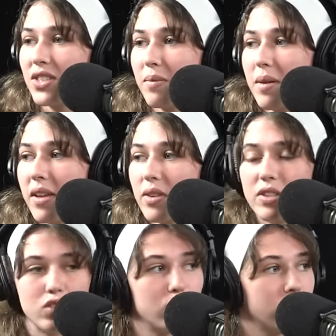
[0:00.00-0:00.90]
Something about that
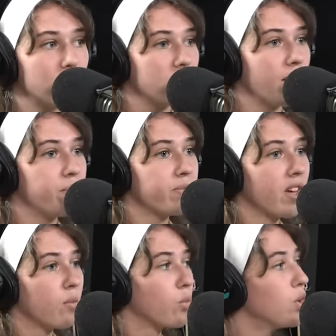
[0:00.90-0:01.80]
too citrus.
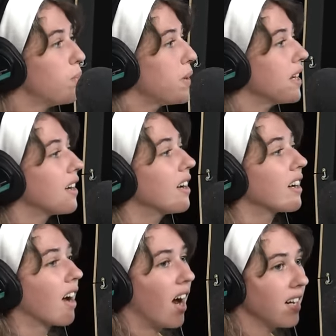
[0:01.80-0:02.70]
Root beer,
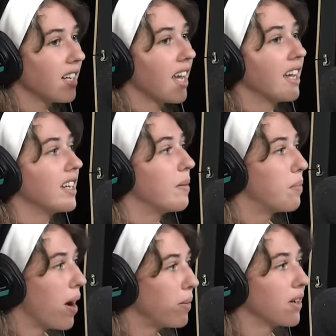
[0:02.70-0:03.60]
cotton candy, nah,
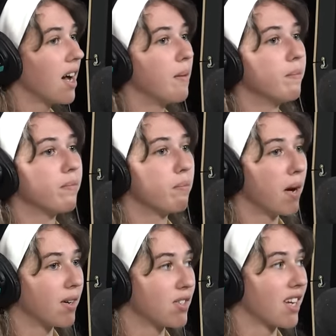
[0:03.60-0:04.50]
bubble gum. Because the
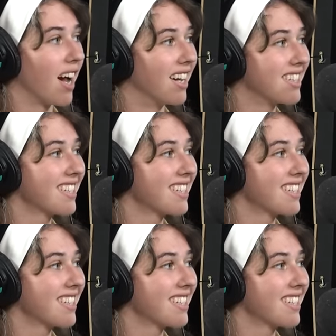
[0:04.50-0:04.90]
way that we